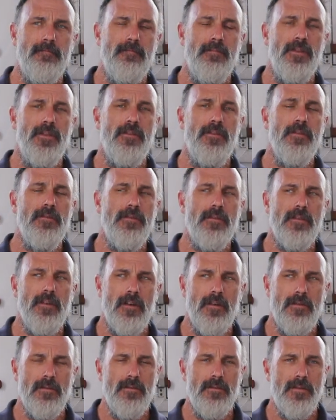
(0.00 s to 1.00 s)
maneuver
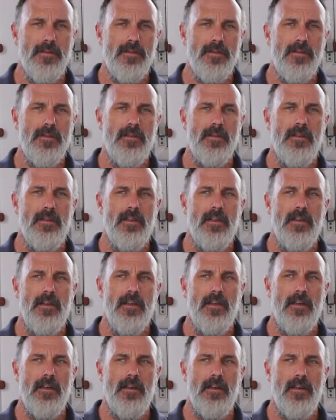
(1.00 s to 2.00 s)
those
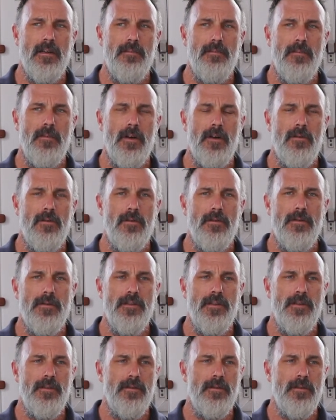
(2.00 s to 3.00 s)
according
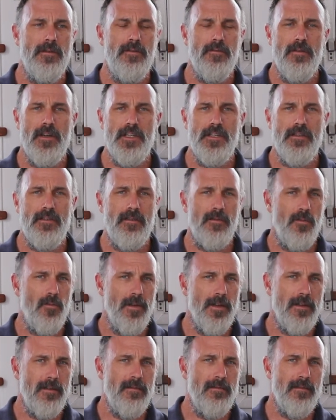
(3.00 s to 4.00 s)
to the direction of the
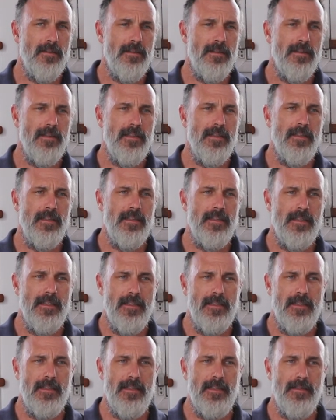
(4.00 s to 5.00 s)
wind
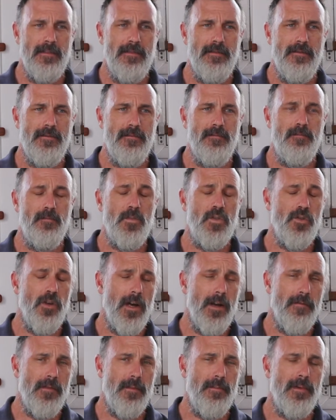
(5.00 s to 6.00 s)
to
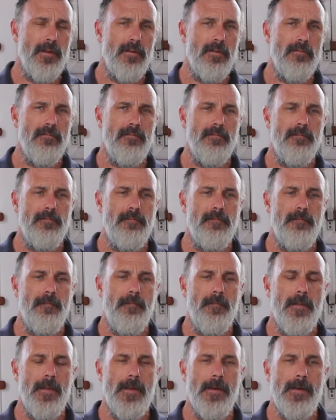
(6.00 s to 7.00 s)
drive the boat
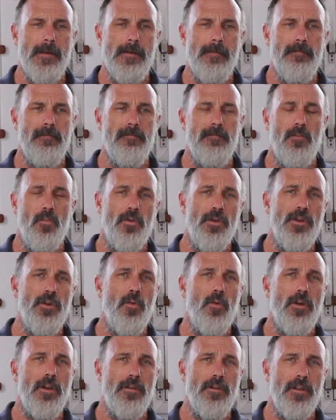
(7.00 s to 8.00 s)
where you
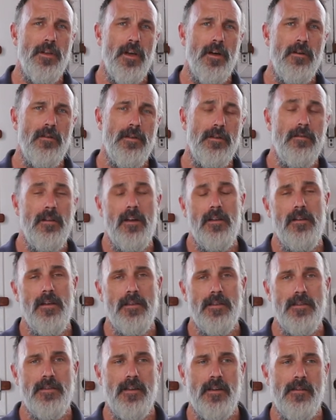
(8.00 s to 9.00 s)
want it to go and not
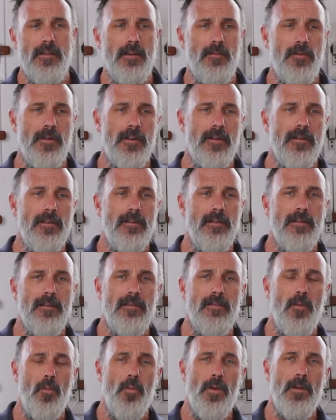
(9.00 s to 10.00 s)
necessarily where
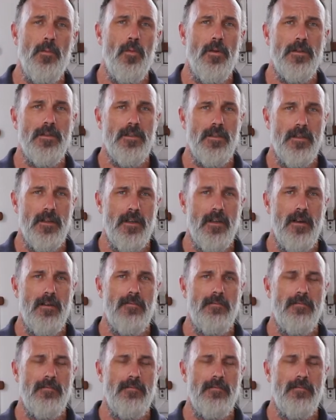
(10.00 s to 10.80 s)
the wind wants it to go.